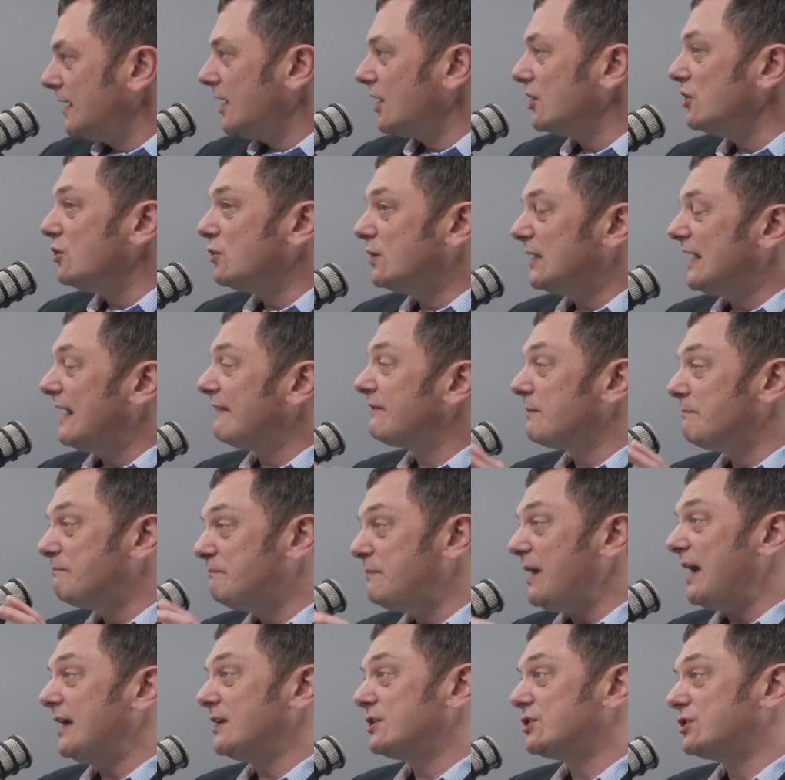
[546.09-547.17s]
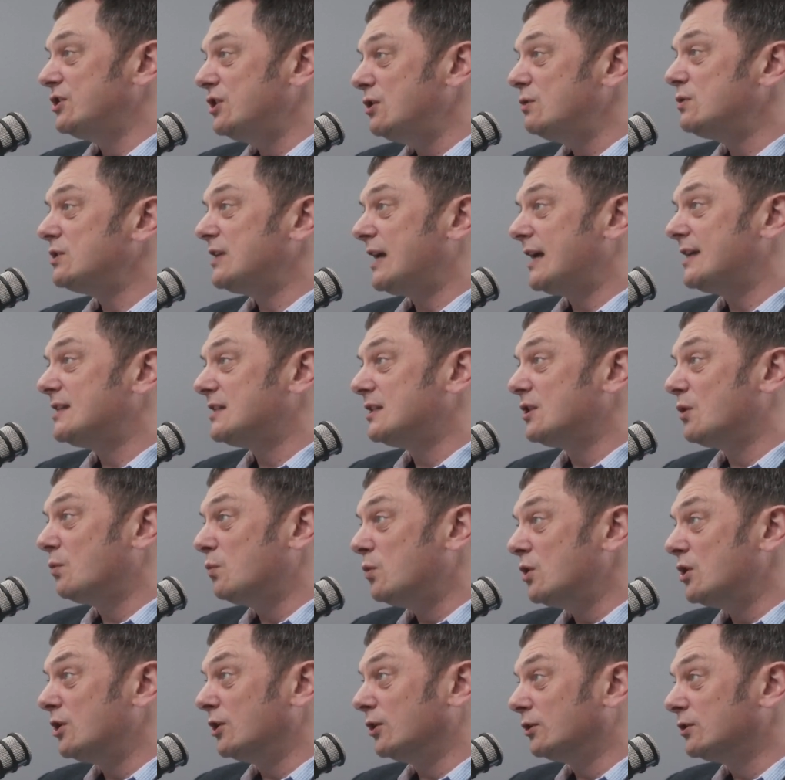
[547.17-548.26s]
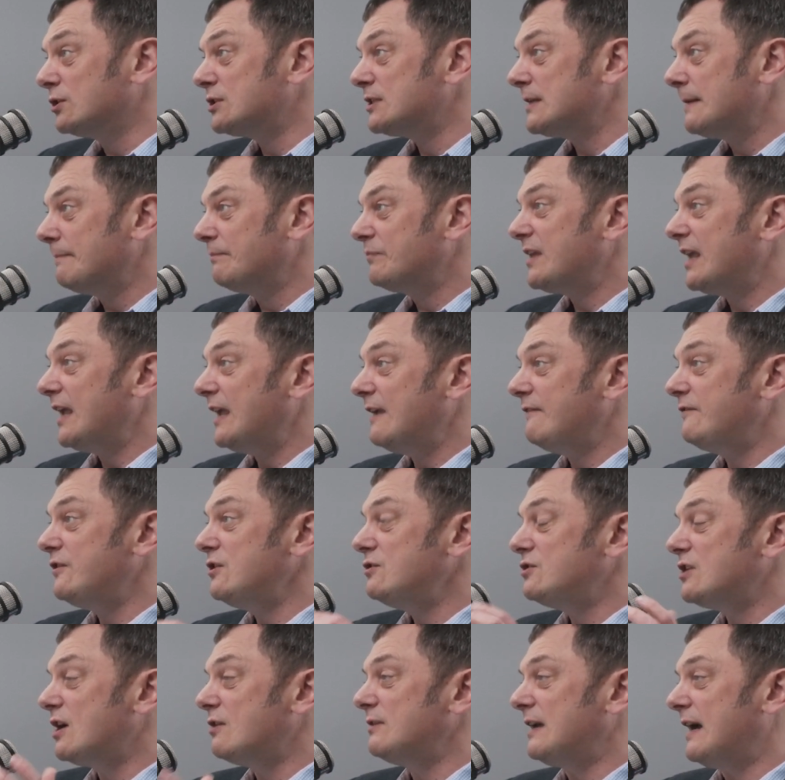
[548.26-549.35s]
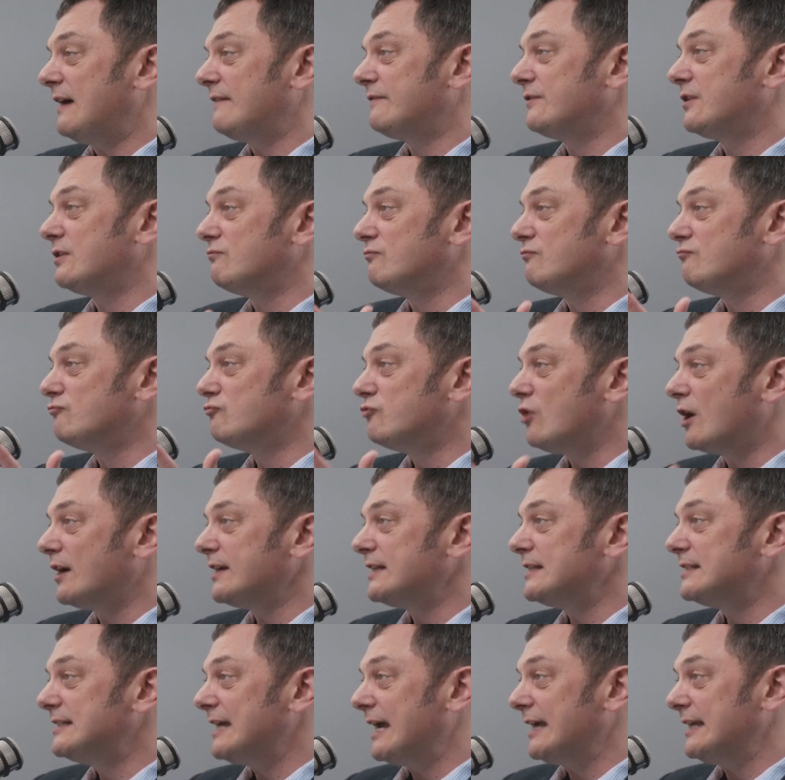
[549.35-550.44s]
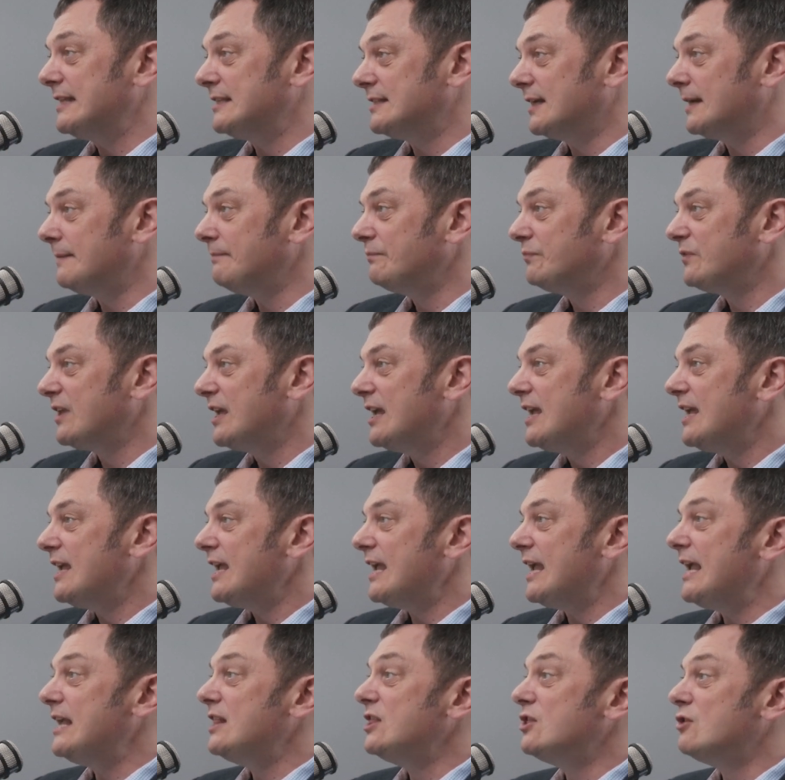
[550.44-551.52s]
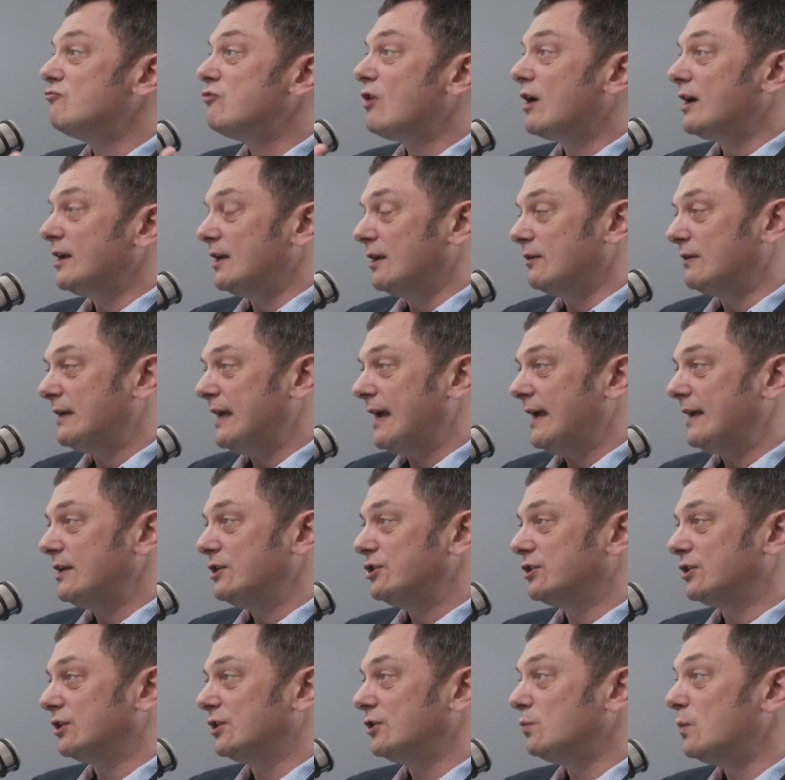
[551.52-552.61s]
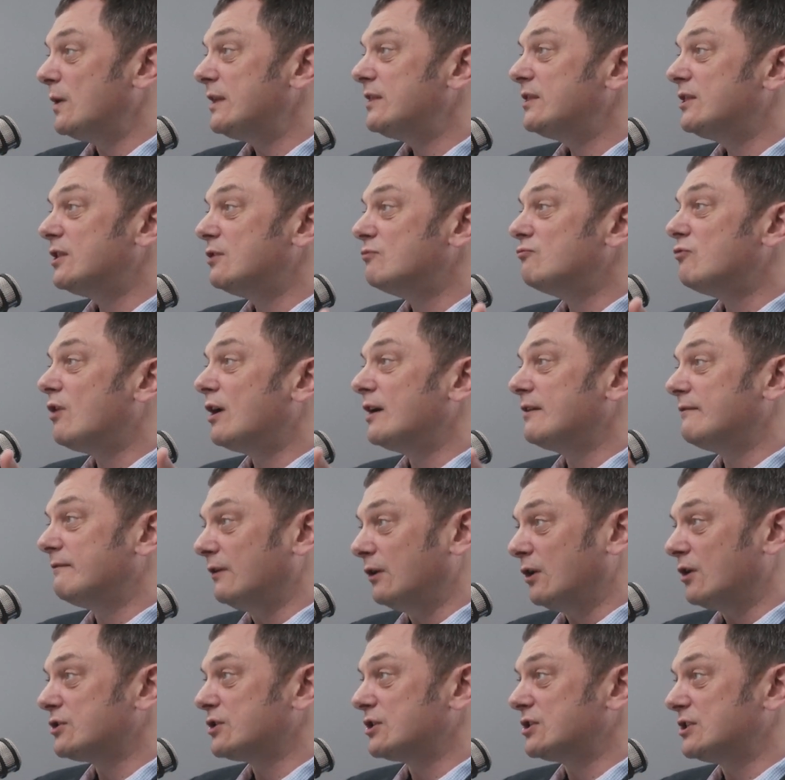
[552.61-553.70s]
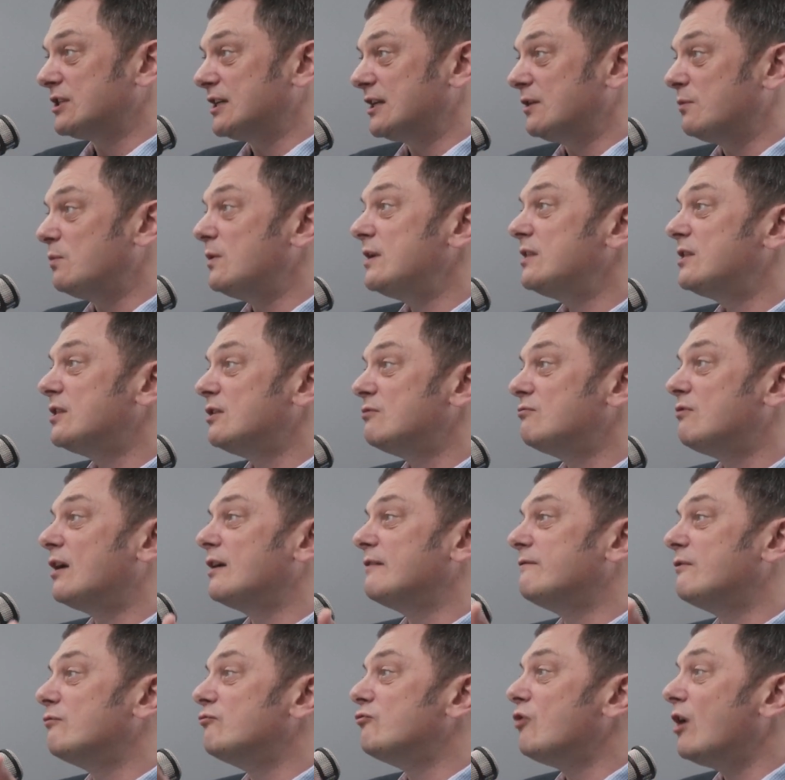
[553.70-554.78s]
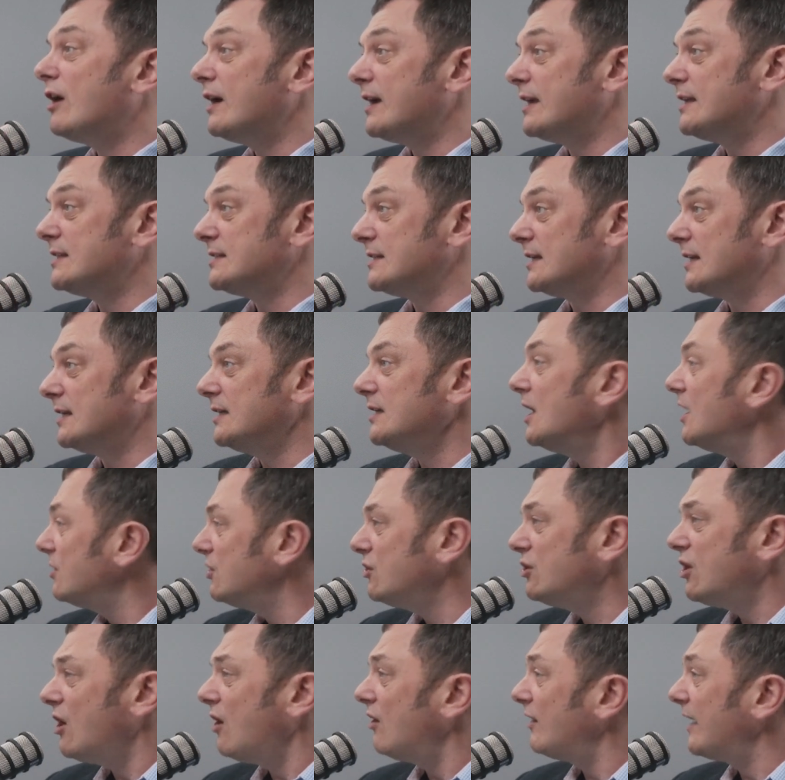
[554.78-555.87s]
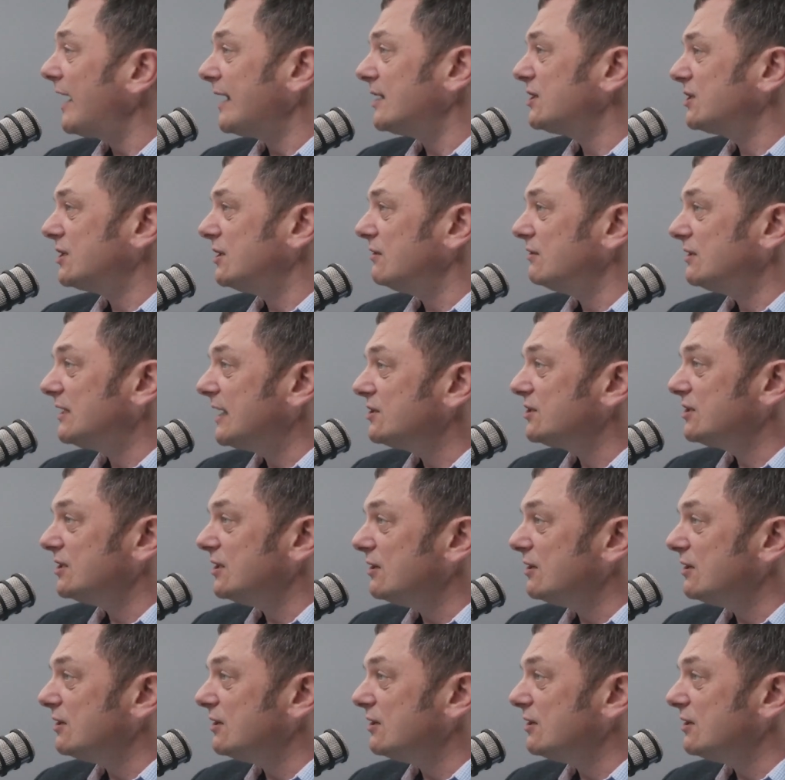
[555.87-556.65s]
And you can have the best use case in the world if you don't have the right data in the right location, with the right velocity, with the right variety, you can't execute against the